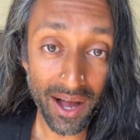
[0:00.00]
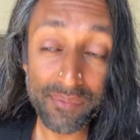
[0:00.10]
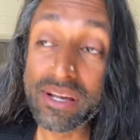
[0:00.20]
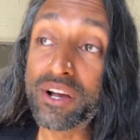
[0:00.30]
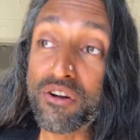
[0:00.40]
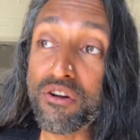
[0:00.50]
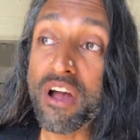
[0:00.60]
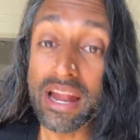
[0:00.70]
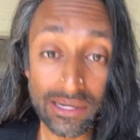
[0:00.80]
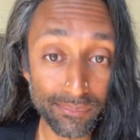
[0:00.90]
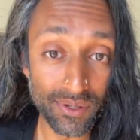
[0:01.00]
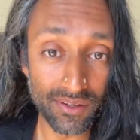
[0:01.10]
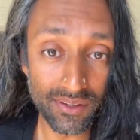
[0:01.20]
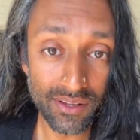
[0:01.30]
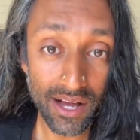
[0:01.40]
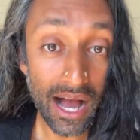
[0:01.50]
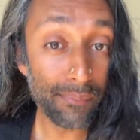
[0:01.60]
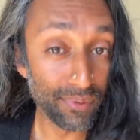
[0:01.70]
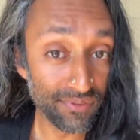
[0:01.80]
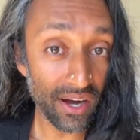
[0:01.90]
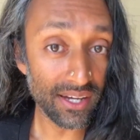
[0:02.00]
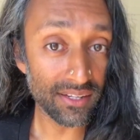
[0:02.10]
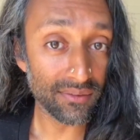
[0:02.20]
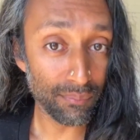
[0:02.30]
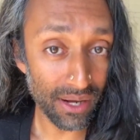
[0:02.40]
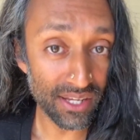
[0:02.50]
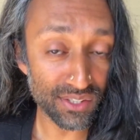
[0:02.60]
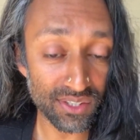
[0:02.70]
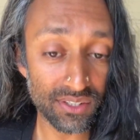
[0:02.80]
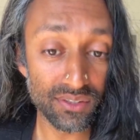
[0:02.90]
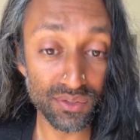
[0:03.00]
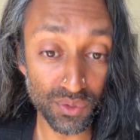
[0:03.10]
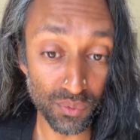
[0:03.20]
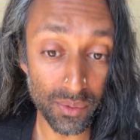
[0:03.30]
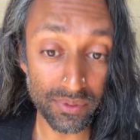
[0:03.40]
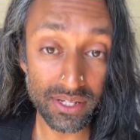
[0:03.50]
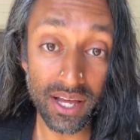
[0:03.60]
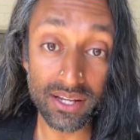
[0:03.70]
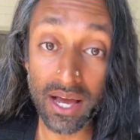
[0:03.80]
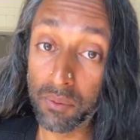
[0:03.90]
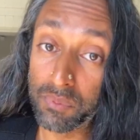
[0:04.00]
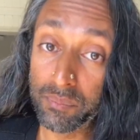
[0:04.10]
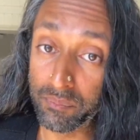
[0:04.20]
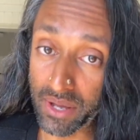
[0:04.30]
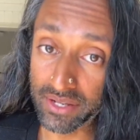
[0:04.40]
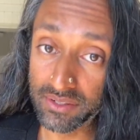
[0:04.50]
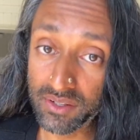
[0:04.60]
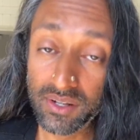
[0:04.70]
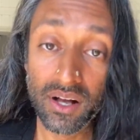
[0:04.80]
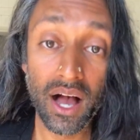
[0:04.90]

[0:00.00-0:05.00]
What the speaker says: I'm incredible at providing pleasure to women and helping men